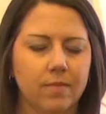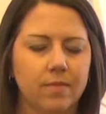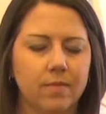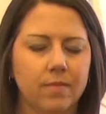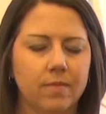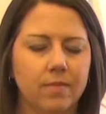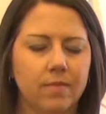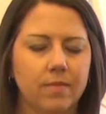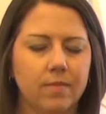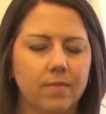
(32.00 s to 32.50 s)

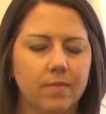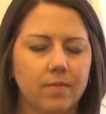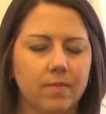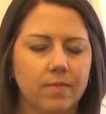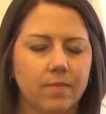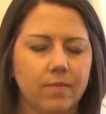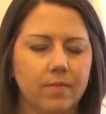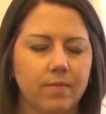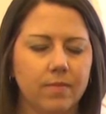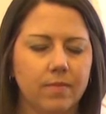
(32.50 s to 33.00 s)

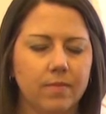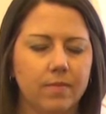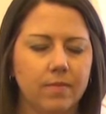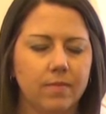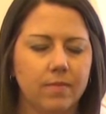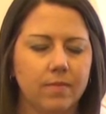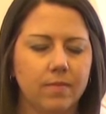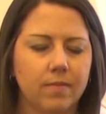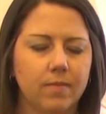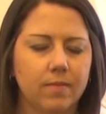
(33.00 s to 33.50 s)

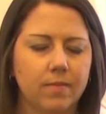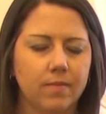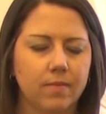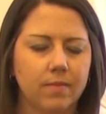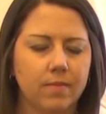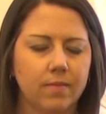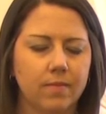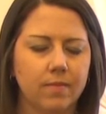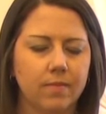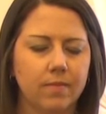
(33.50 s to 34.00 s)

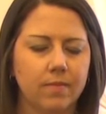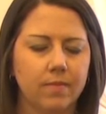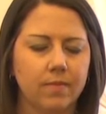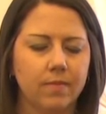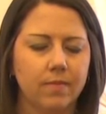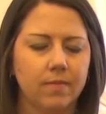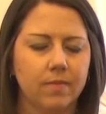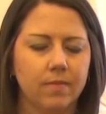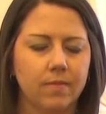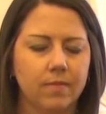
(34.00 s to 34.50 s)

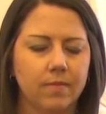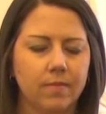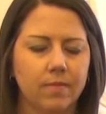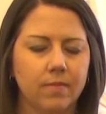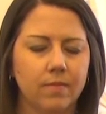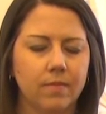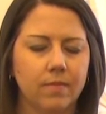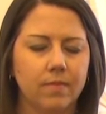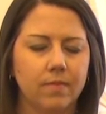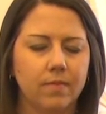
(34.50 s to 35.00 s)

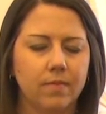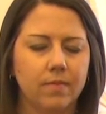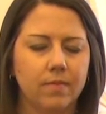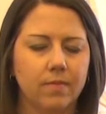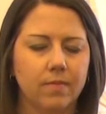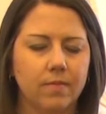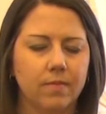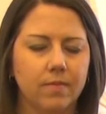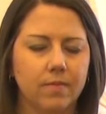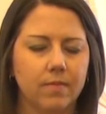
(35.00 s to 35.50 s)

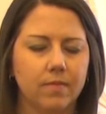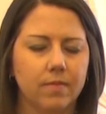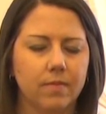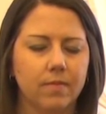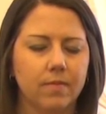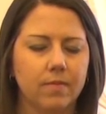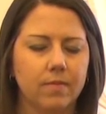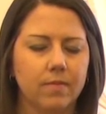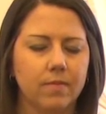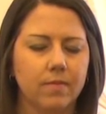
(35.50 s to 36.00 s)

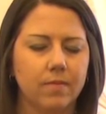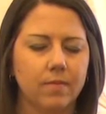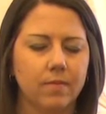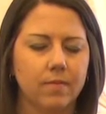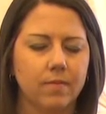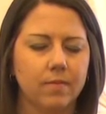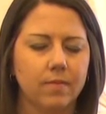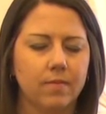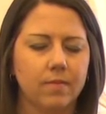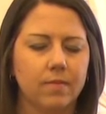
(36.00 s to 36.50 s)

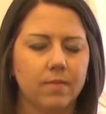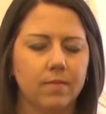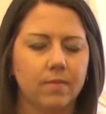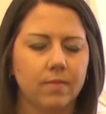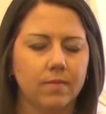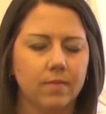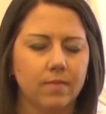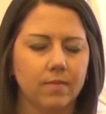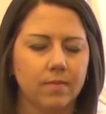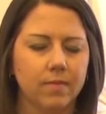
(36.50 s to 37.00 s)

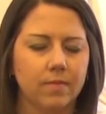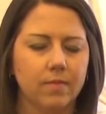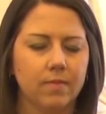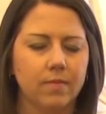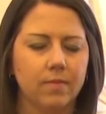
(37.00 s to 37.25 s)
(silent)